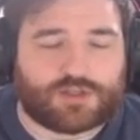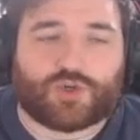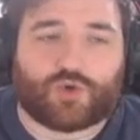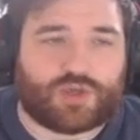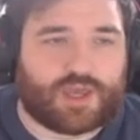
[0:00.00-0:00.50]

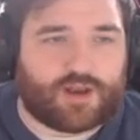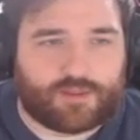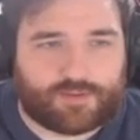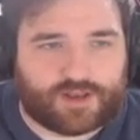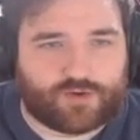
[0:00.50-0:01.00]
You could get
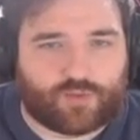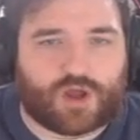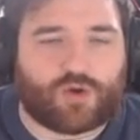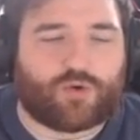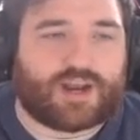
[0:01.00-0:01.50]
another Plunder
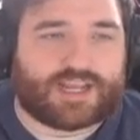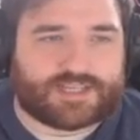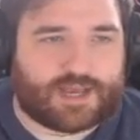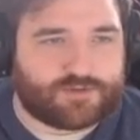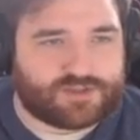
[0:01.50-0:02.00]
Run or a leg
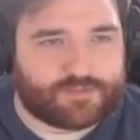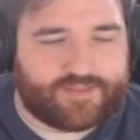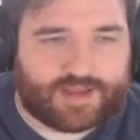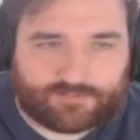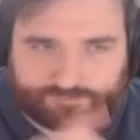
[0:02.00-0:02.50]
tap or something
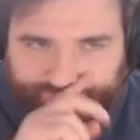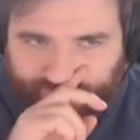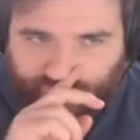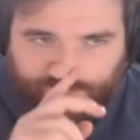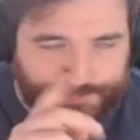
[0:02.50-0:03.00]
like that.
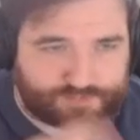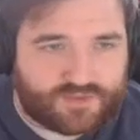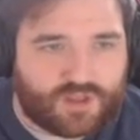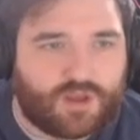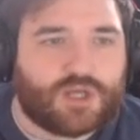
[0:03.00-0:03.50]

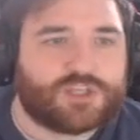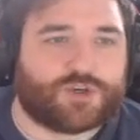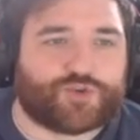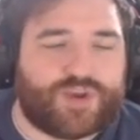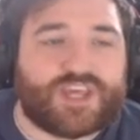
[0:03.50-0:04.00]
So
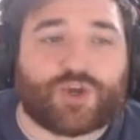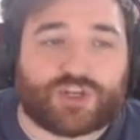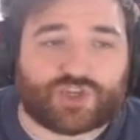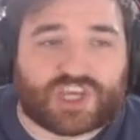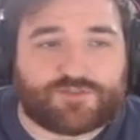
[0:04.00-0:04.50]
it's really good.
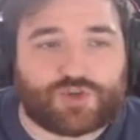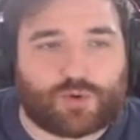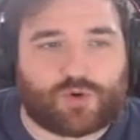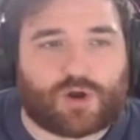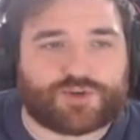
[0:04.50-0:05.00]
It just gives you
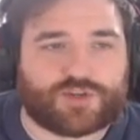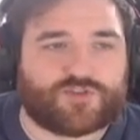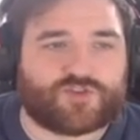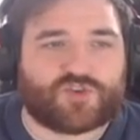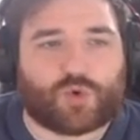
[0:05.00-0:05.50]
more
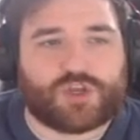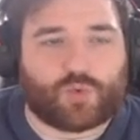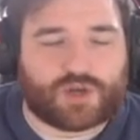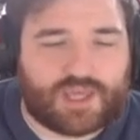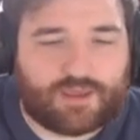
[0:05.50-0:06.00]
options as to what you
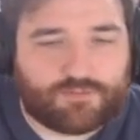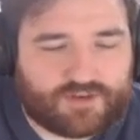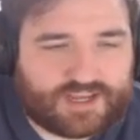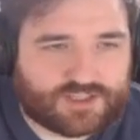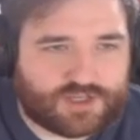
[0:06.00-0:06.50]
want to keep for
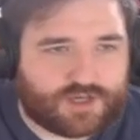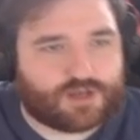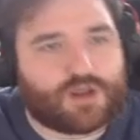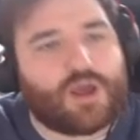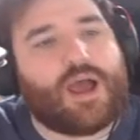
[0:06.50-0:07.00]
next
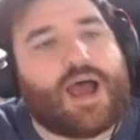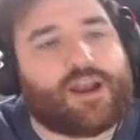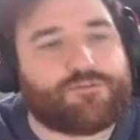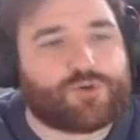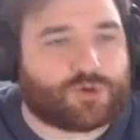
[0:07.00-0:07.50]
turn.
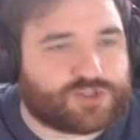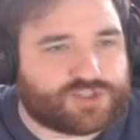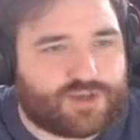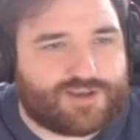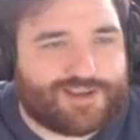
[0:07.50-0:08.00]
And of course,
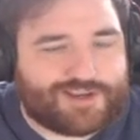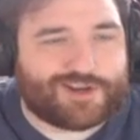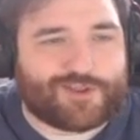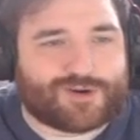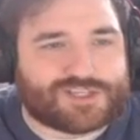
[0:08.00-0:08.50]

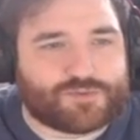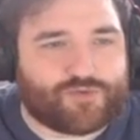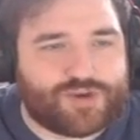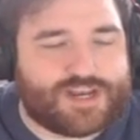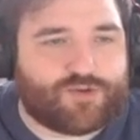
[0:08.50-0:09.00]
there are some
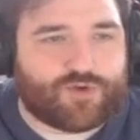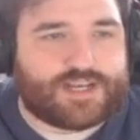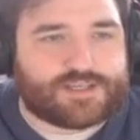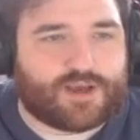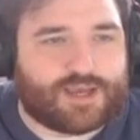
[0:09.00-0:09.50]
really
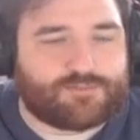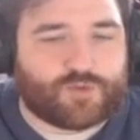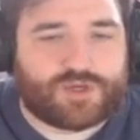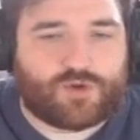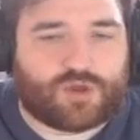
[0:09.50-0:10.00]
great times
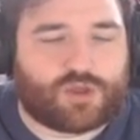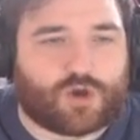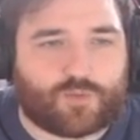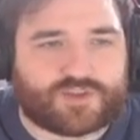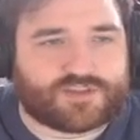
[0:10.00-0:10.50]
where you can
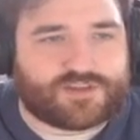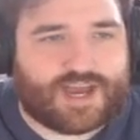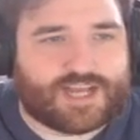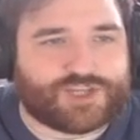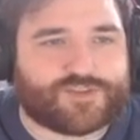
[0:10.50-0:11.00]
go with a
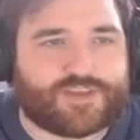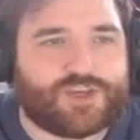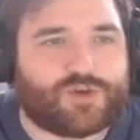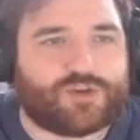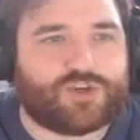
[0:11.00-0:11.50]
Snatch and then
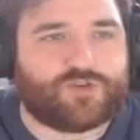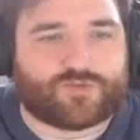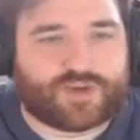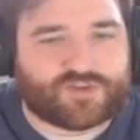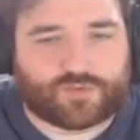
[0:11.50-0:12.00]
you can use
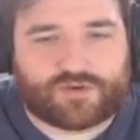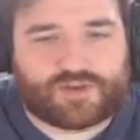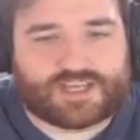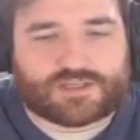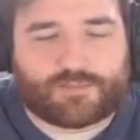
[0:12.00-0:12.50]
a Razor
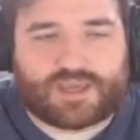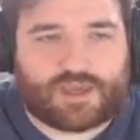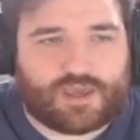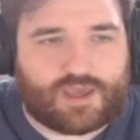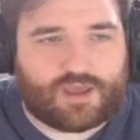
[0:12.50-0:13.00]
Reflex to make
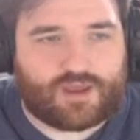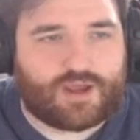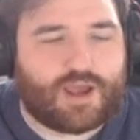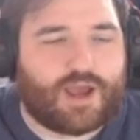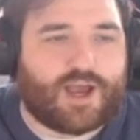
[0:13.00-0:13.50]
it hit
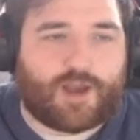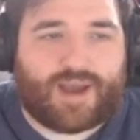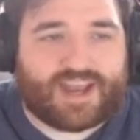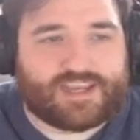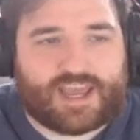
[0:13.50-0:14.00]

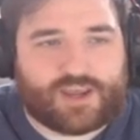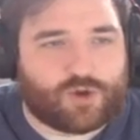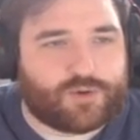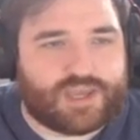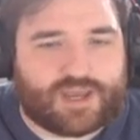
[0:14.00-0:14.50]
and get
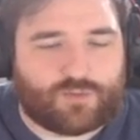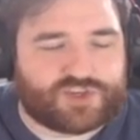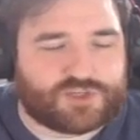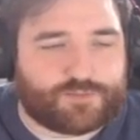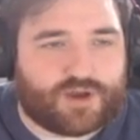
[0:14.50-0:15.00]
go again,
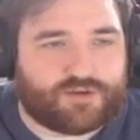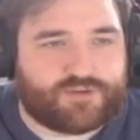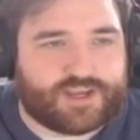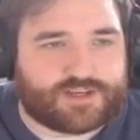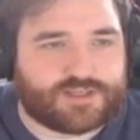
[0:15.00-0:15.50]
which is
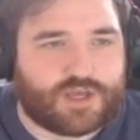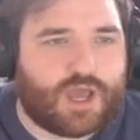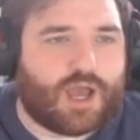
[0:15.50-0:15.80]
perfect.